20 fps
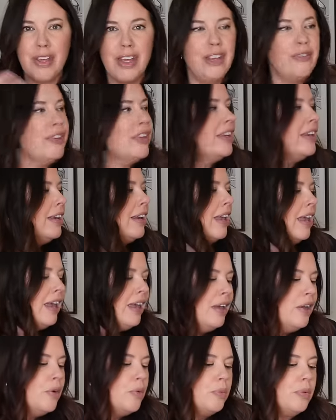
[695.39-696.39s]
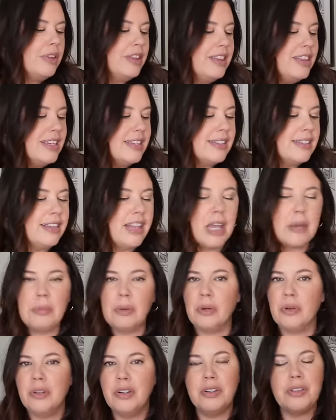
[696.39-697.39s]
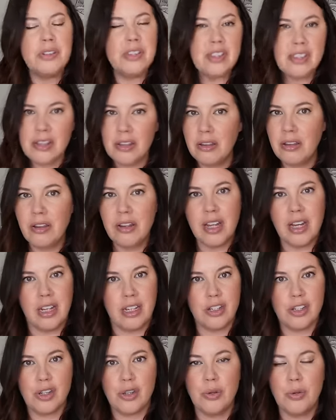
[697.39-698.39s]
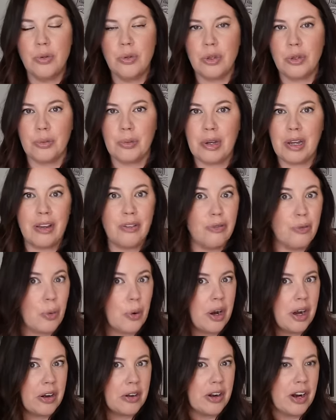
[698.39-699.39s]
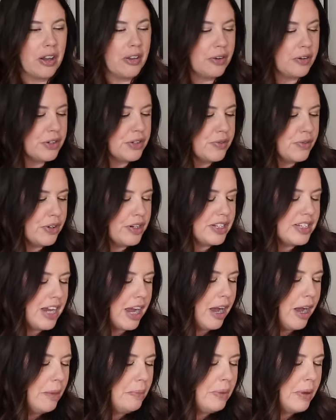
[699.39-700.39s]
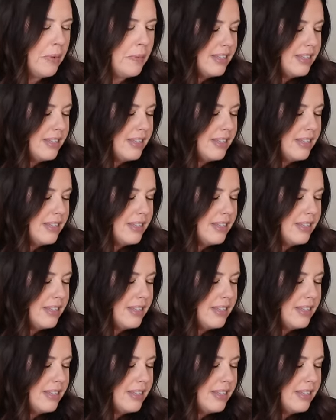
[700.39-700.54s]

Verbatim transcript: Even with this label, you're still looking at two, three, four hundred dollars for a top.